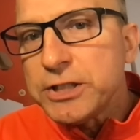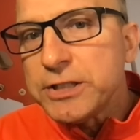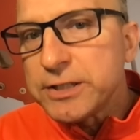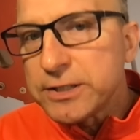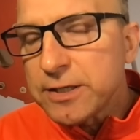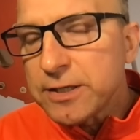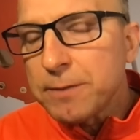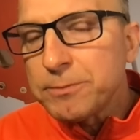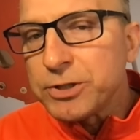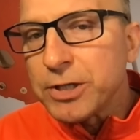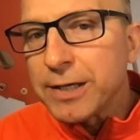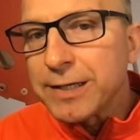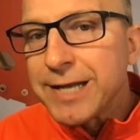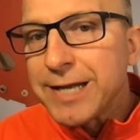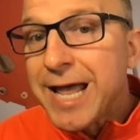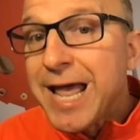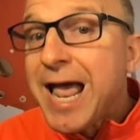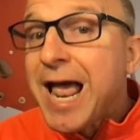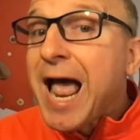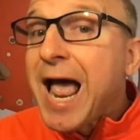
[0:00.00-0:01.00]
subject.
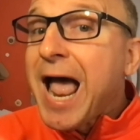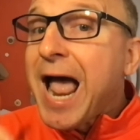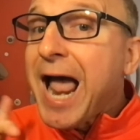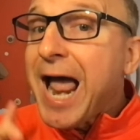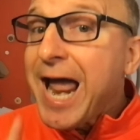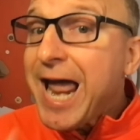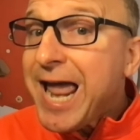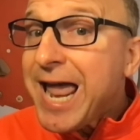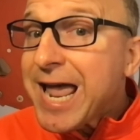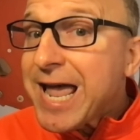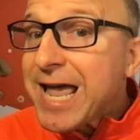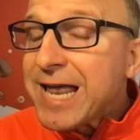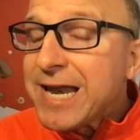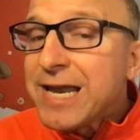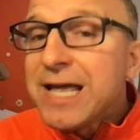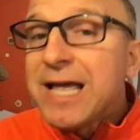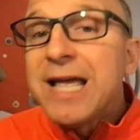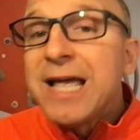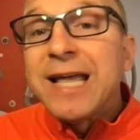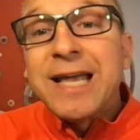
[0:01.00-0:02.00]

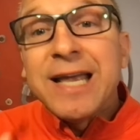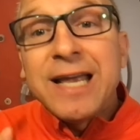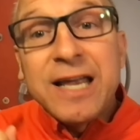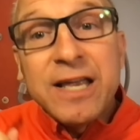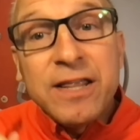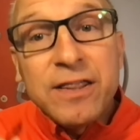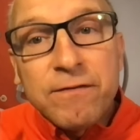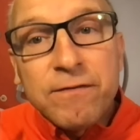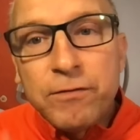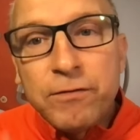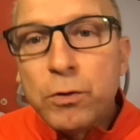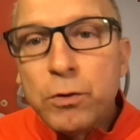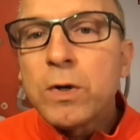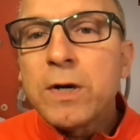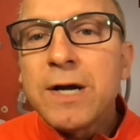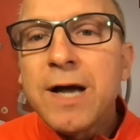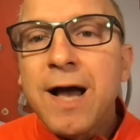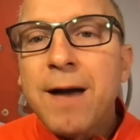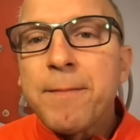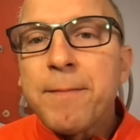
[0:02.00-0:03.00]
And in the viewer
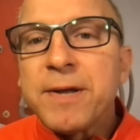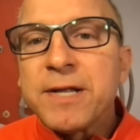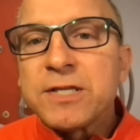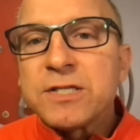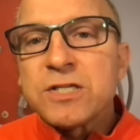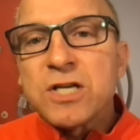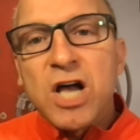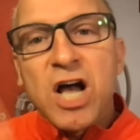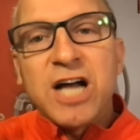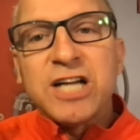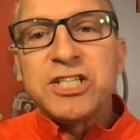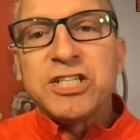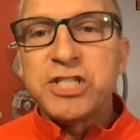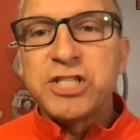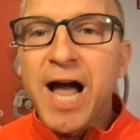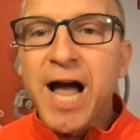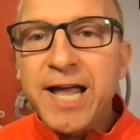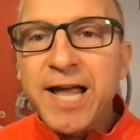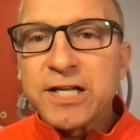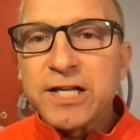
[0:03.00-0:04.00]
comments, a
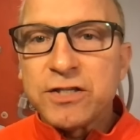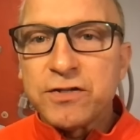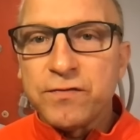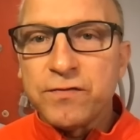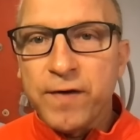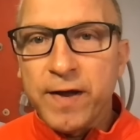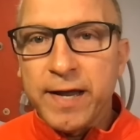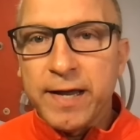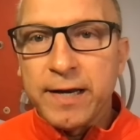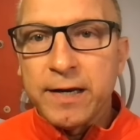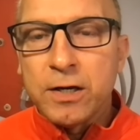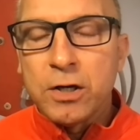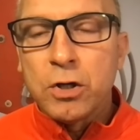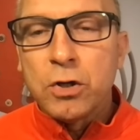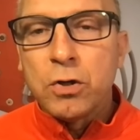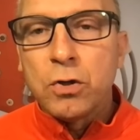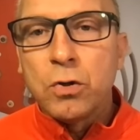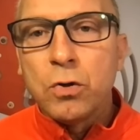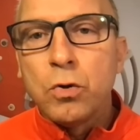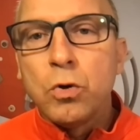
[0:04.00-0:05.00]
Giants fan
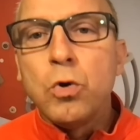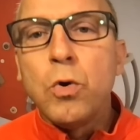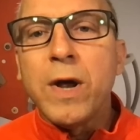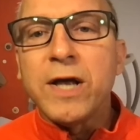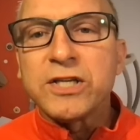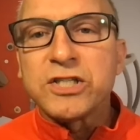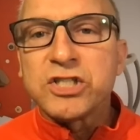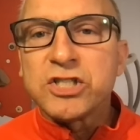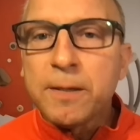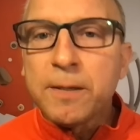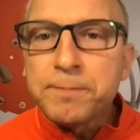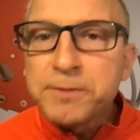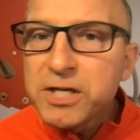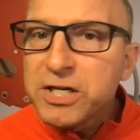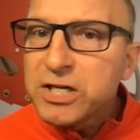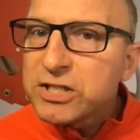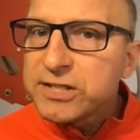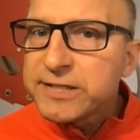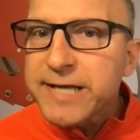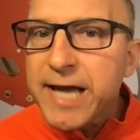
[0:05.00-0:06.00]
who has something
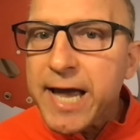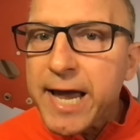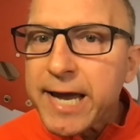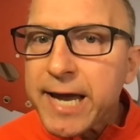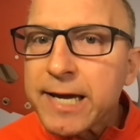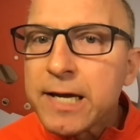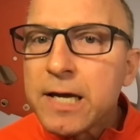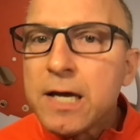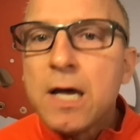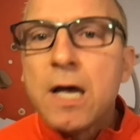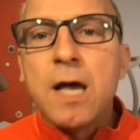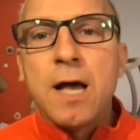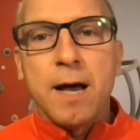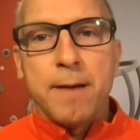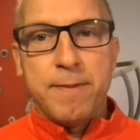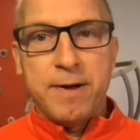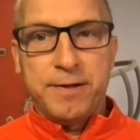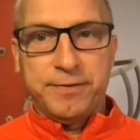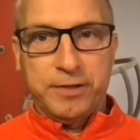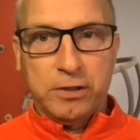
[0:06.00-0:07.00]
to say
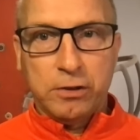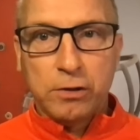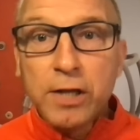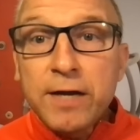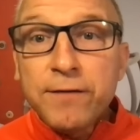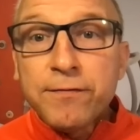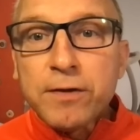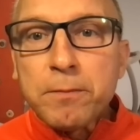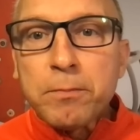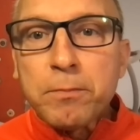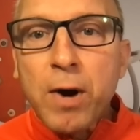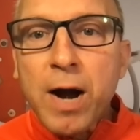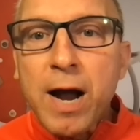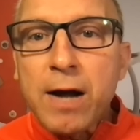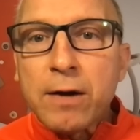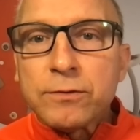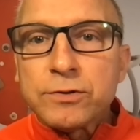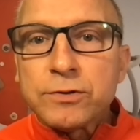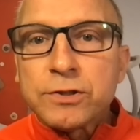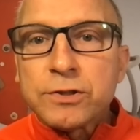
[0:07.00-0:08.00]
about the Cleveland
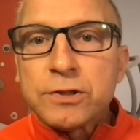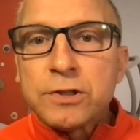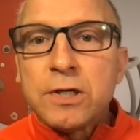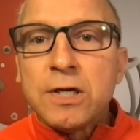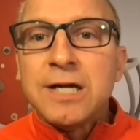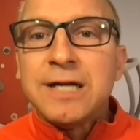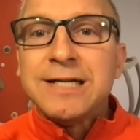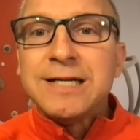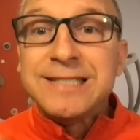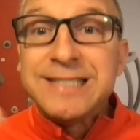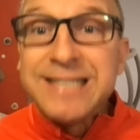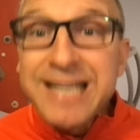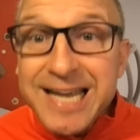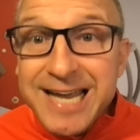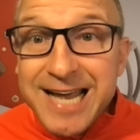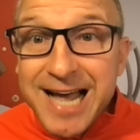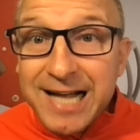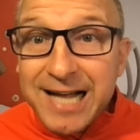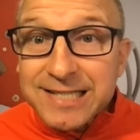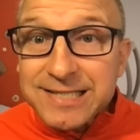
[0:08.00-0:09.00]
Browns,
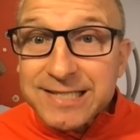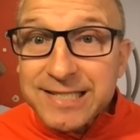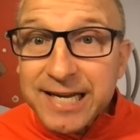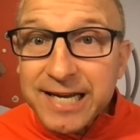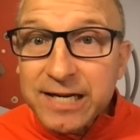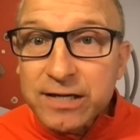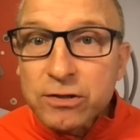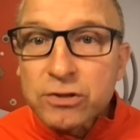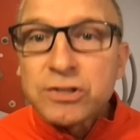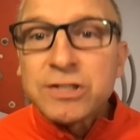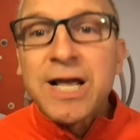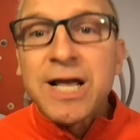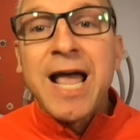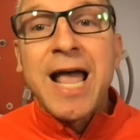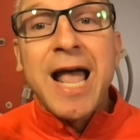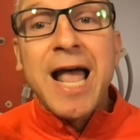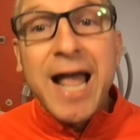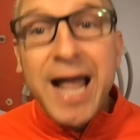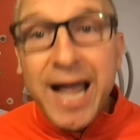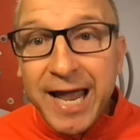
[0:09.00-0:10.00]
Deion Sanders,
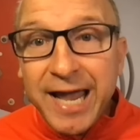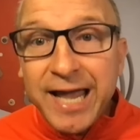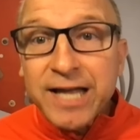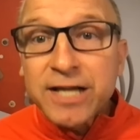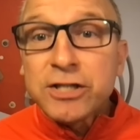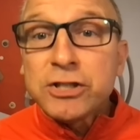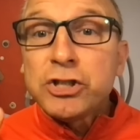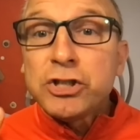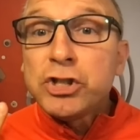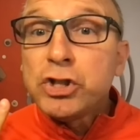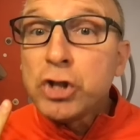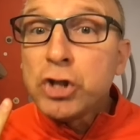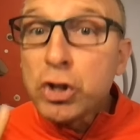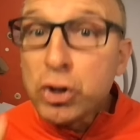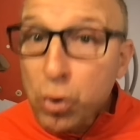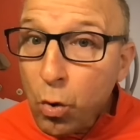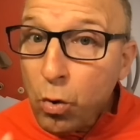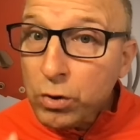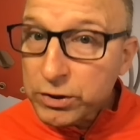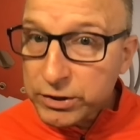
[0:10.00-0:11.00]
and
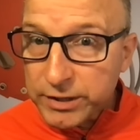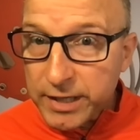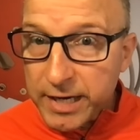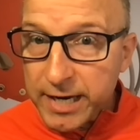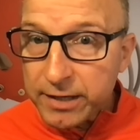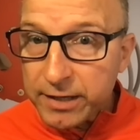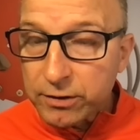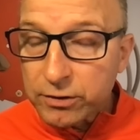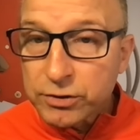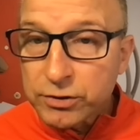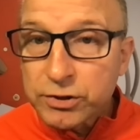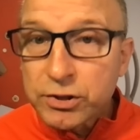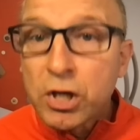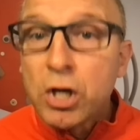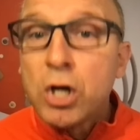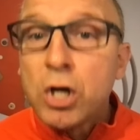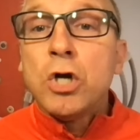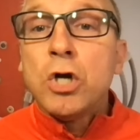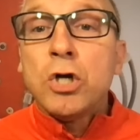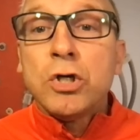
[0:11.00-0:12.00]
Shedeur Sanders.
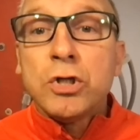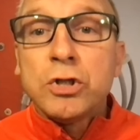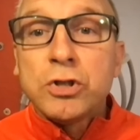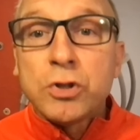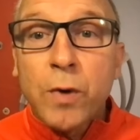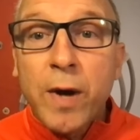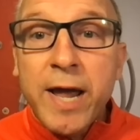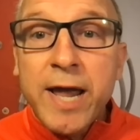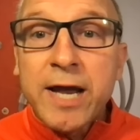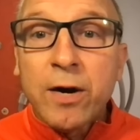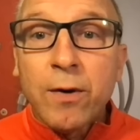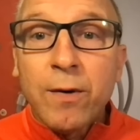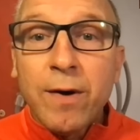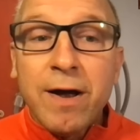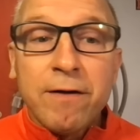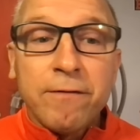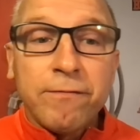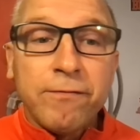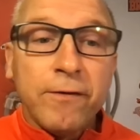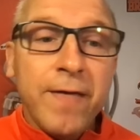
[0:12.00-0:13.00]
So hang
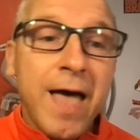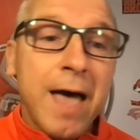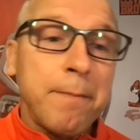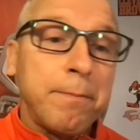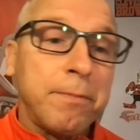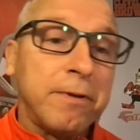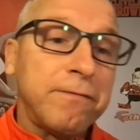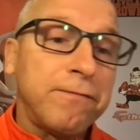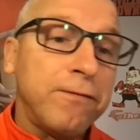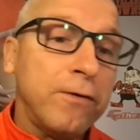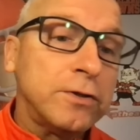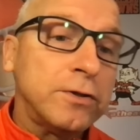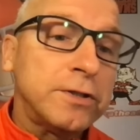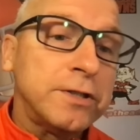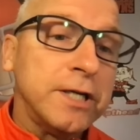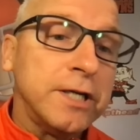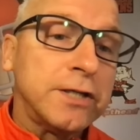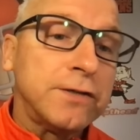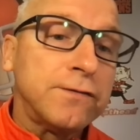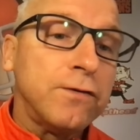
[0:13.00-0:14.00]
around for that. But first
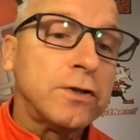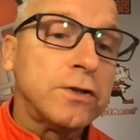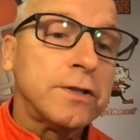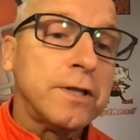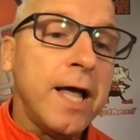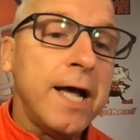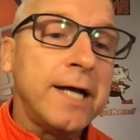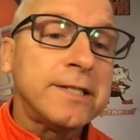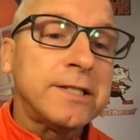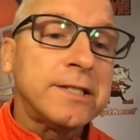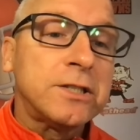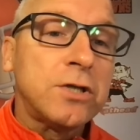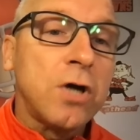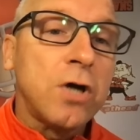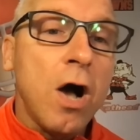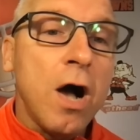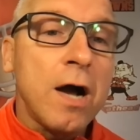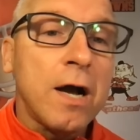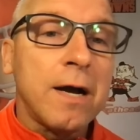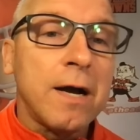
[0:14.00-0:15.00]
things first, let's
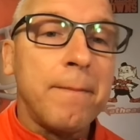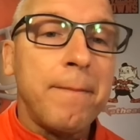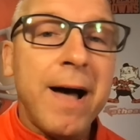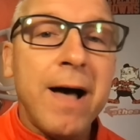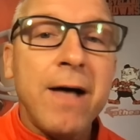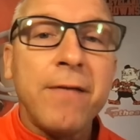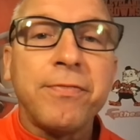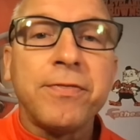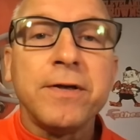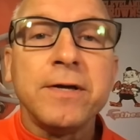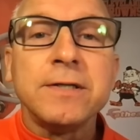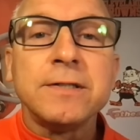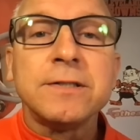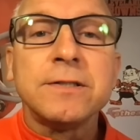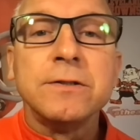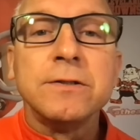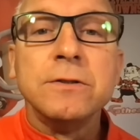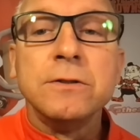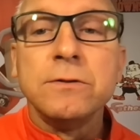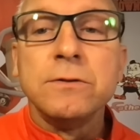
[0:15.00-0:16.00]
talk about
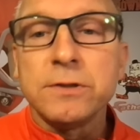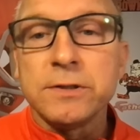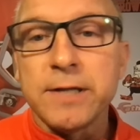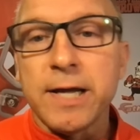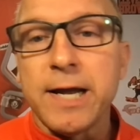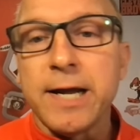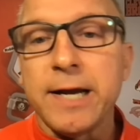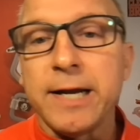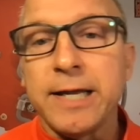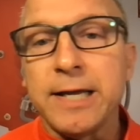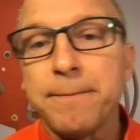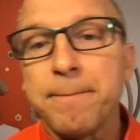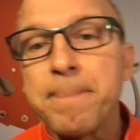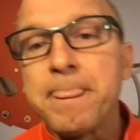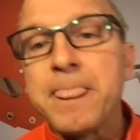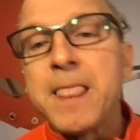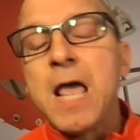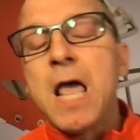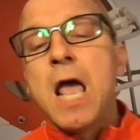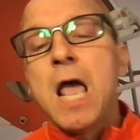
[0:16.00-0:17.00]
this new stadium.
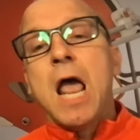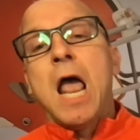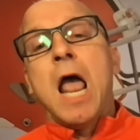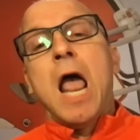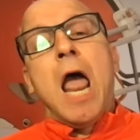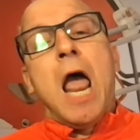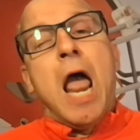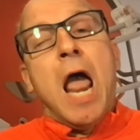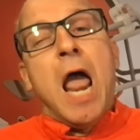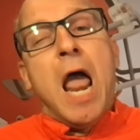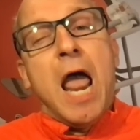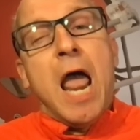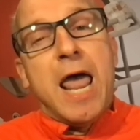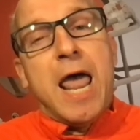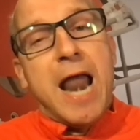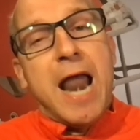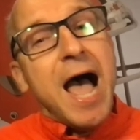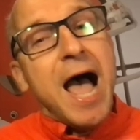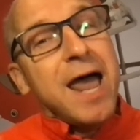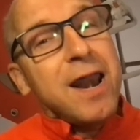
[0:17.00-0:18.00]

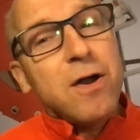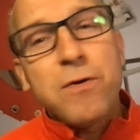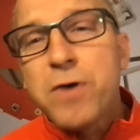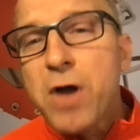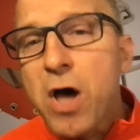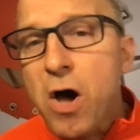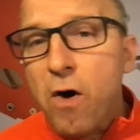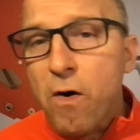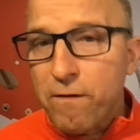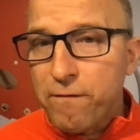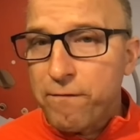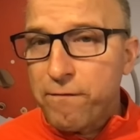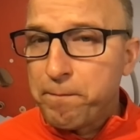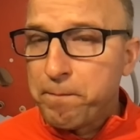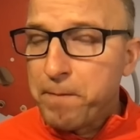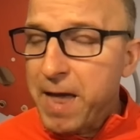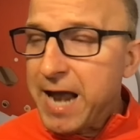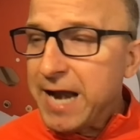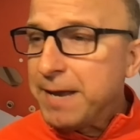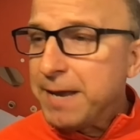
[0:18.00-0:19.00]
And I don't know if
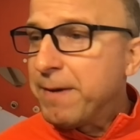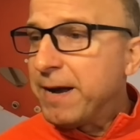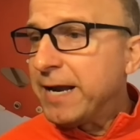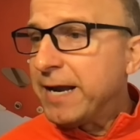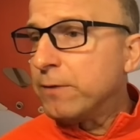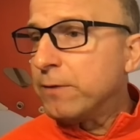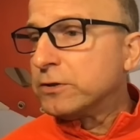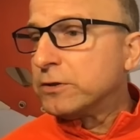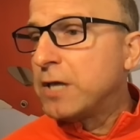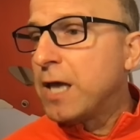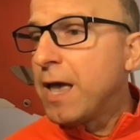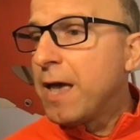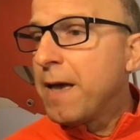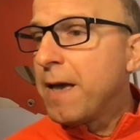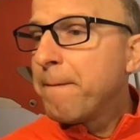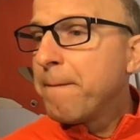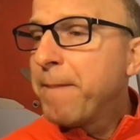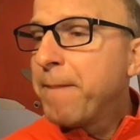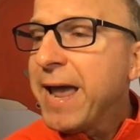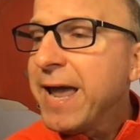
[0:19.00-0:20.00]
anybody was
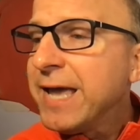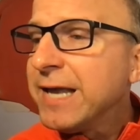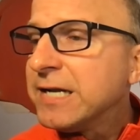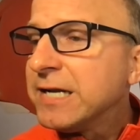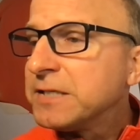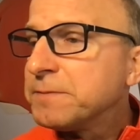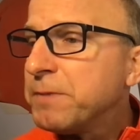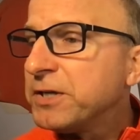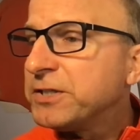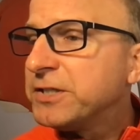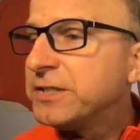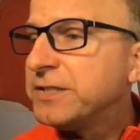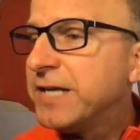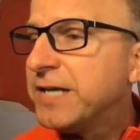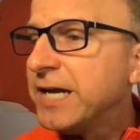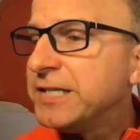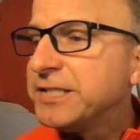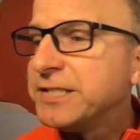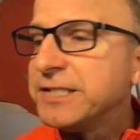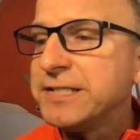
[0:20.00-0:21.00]
paying as much
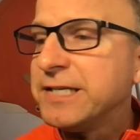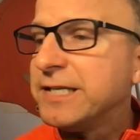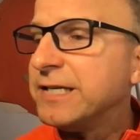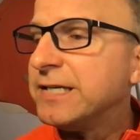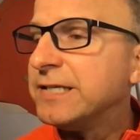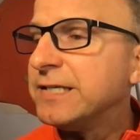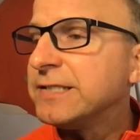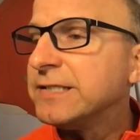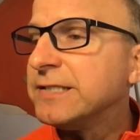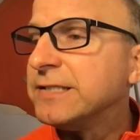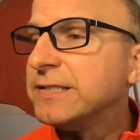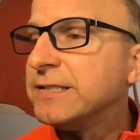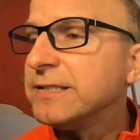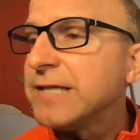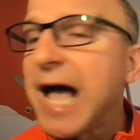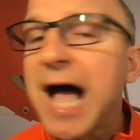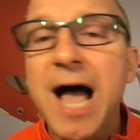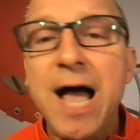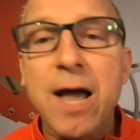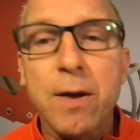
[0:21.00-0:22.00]
attention to this
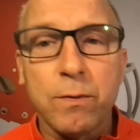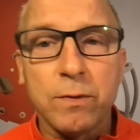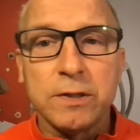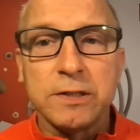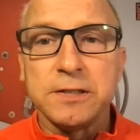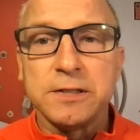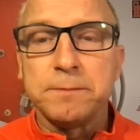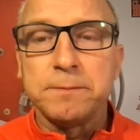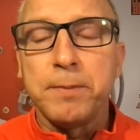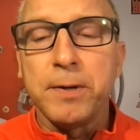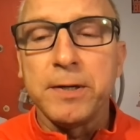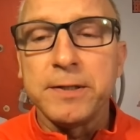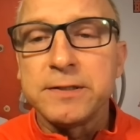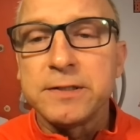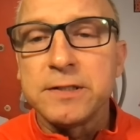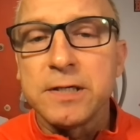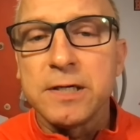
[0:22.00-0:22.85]
as I was, but